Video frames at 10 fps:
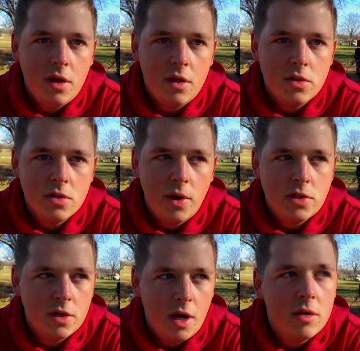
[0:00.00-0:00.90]
And so I
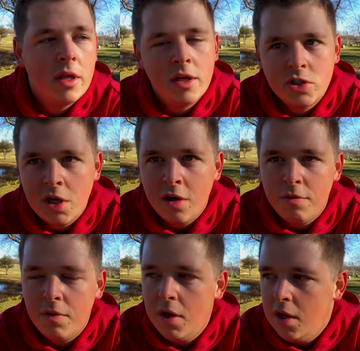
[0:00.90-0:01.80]
took out that
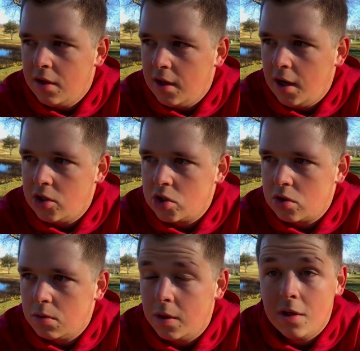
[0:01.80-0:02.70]
Sheriff that I
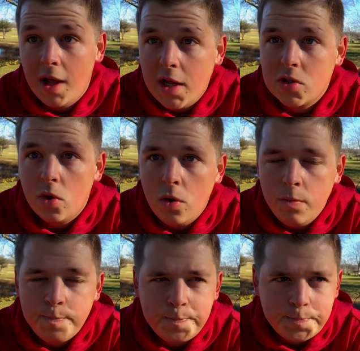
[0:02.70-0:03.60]
just threw on the last hole,